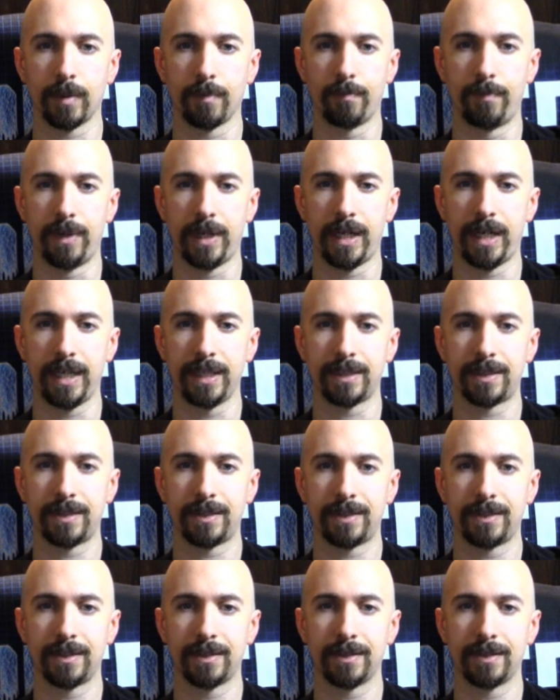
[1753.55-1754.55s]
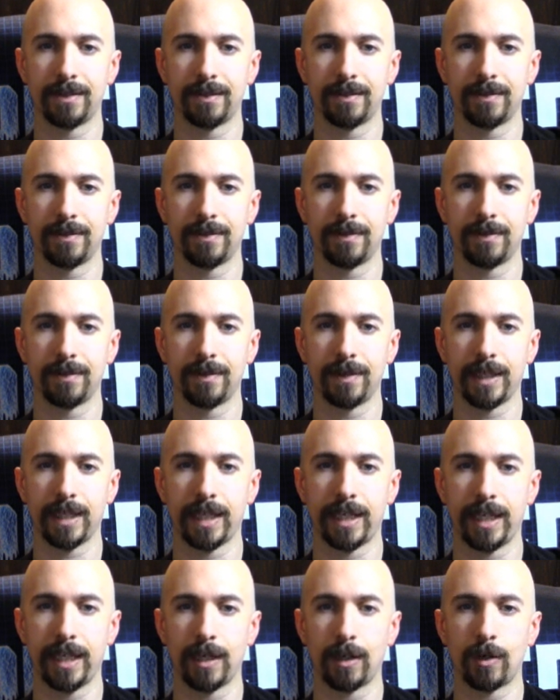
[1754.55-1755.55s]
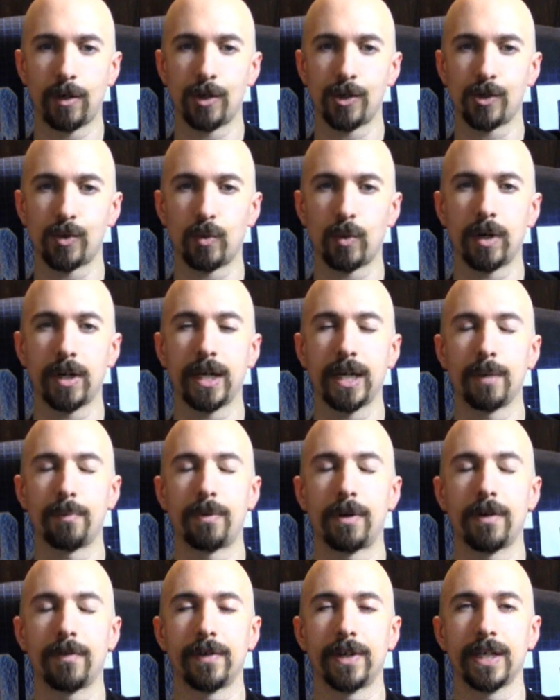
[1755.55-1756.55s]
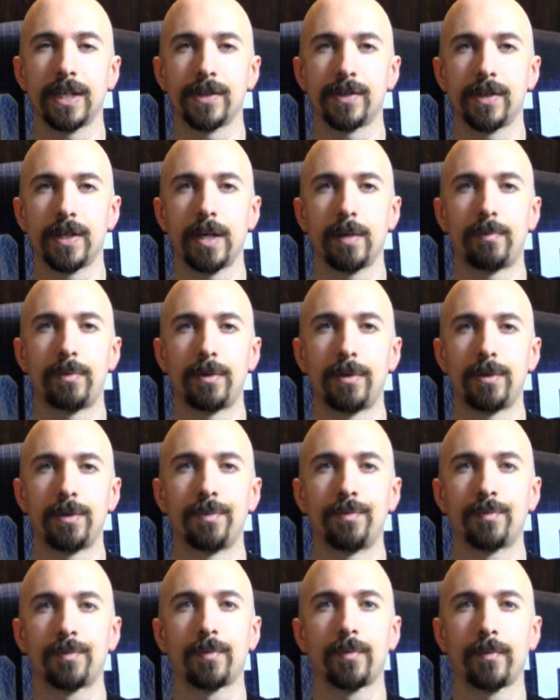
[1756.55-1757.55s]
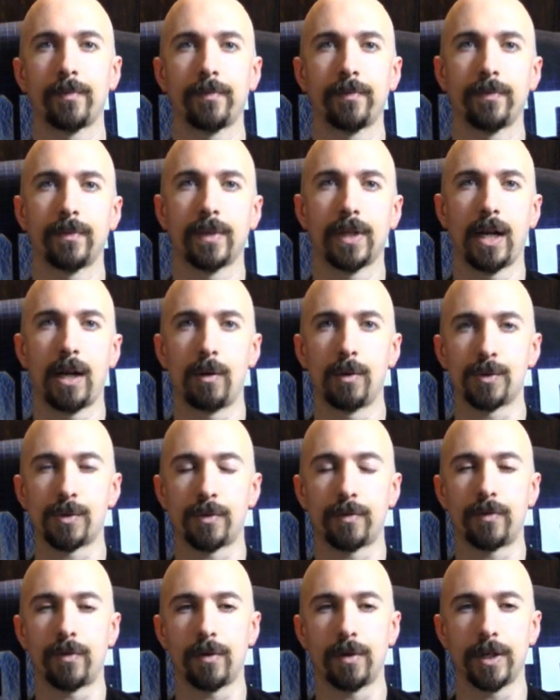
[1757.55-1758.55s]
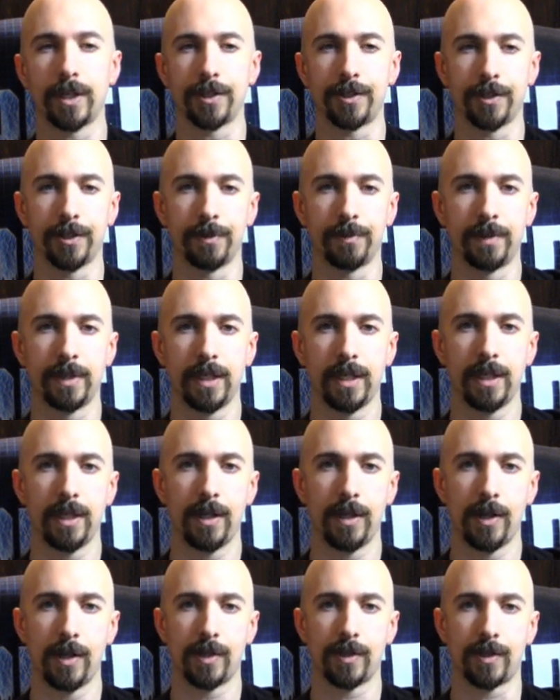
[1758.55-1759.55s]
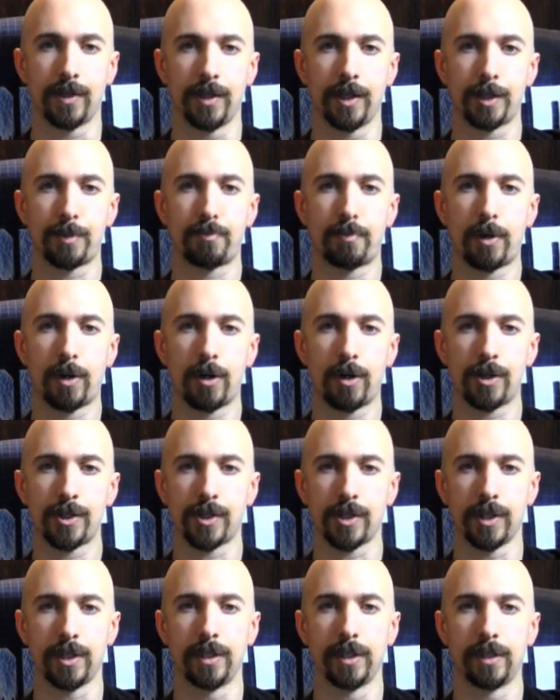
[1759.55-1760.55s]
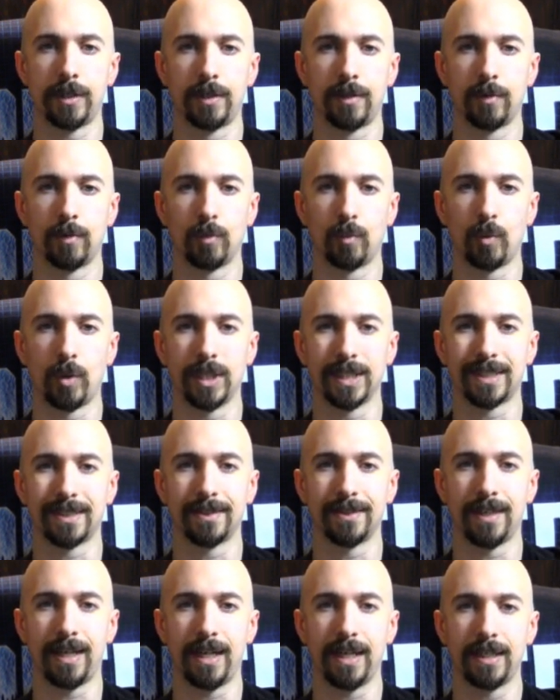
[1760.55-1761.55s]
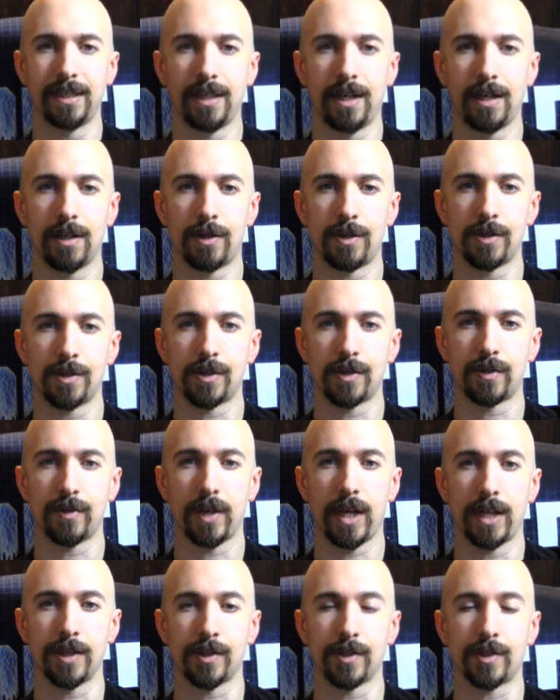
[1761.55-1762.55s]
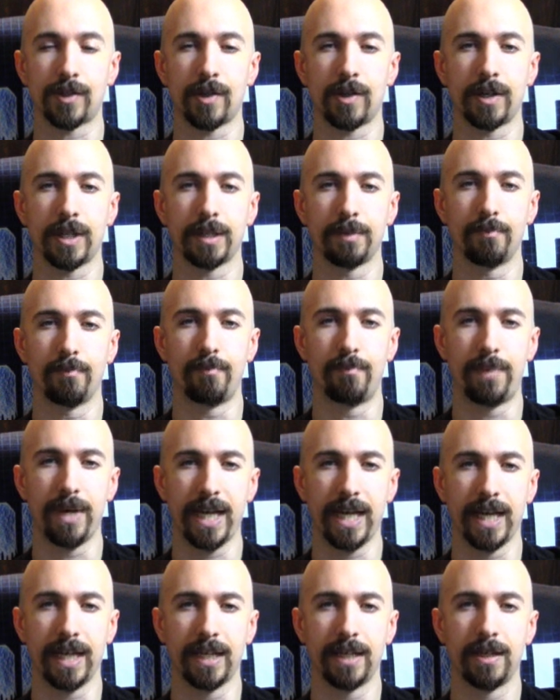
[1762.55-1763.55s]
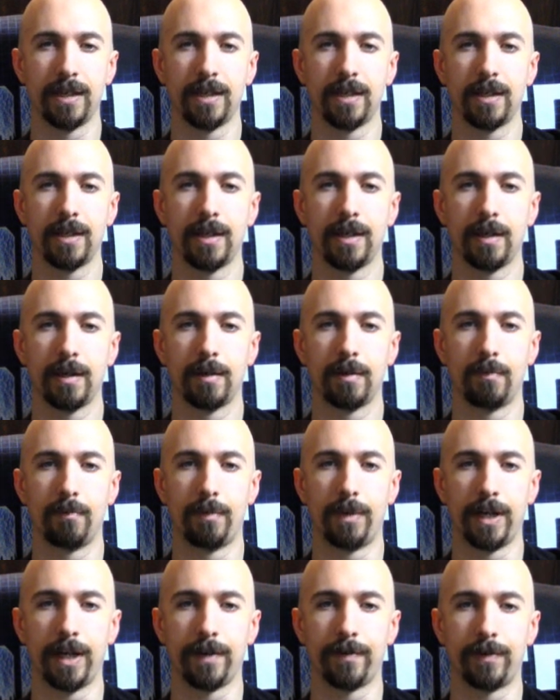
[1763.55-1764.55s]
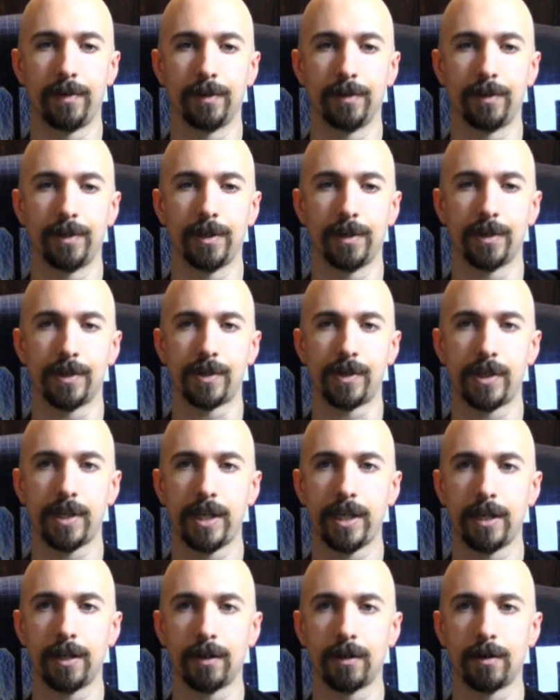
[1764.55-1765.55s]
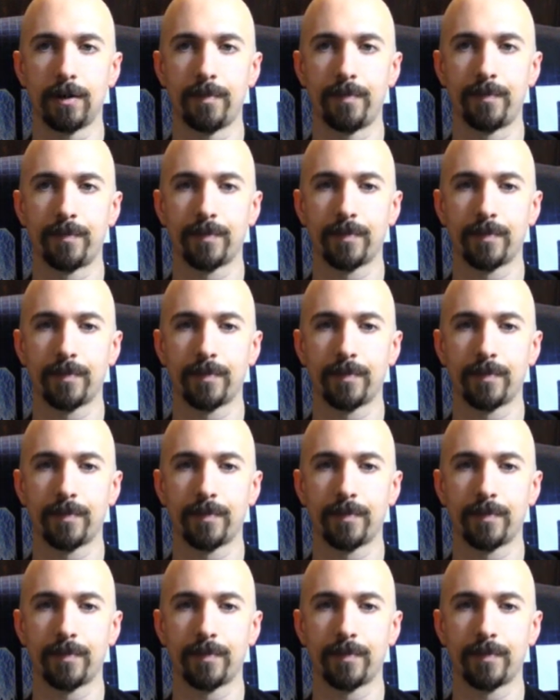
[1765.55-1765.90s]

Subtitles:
But here's where a perfect example I was referring to. So this person wants $9 as a starting bid, but if you'll notice here,